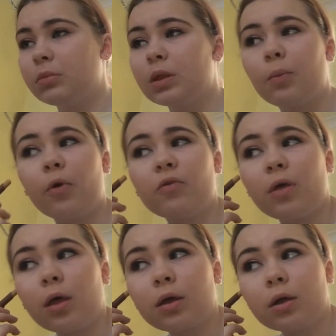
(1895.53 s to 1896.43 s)
More of
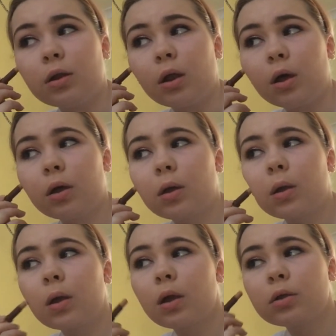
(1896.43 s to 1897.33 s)
like
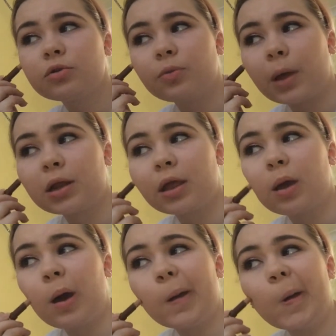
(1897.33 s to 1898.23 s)
a dramatic
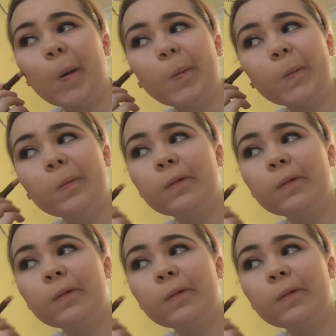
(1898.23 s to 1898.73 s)
eye contact.